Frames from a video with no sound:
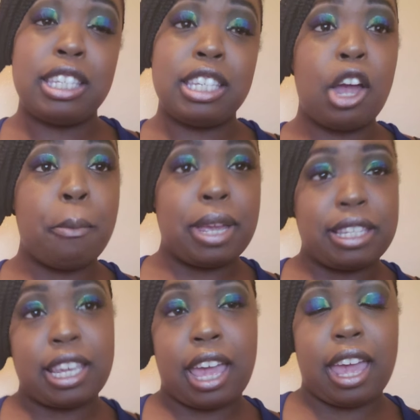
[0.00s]
to know me
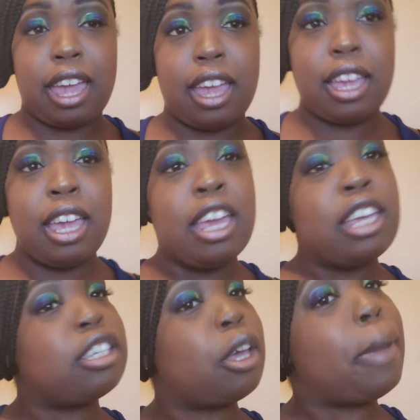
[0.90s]
tag.
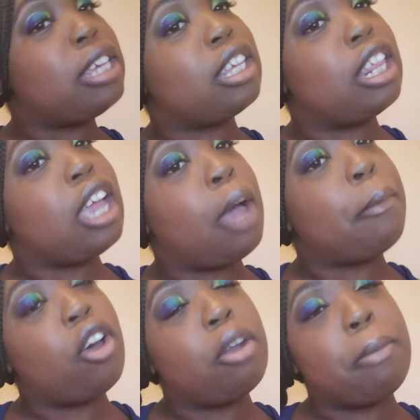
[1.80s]
So basically,
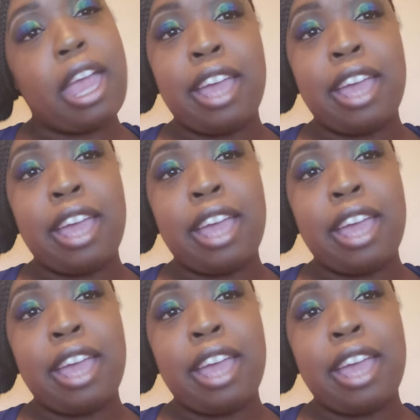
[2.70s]
I'm gonna be